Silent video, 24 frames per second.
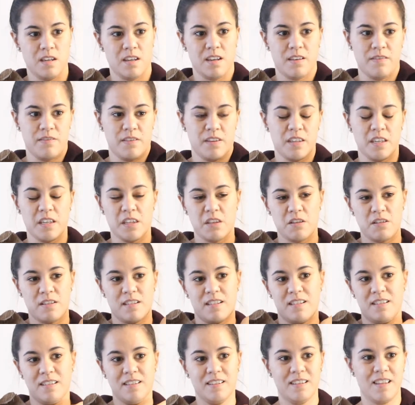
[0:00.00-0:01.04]
I feel like there's a
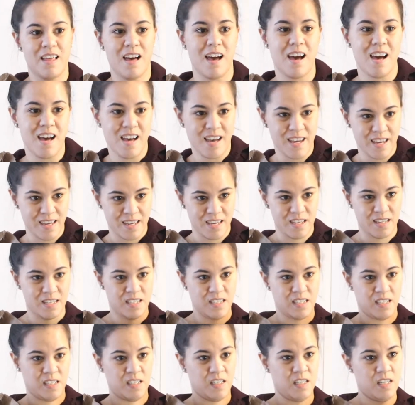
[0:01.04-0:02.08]

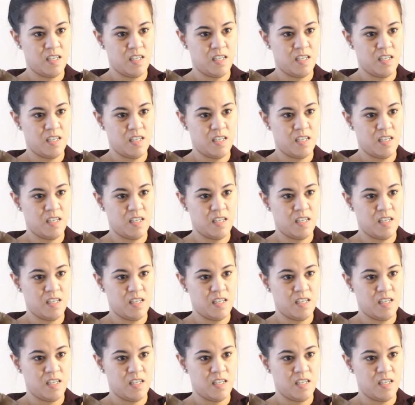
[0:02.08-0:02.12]
lot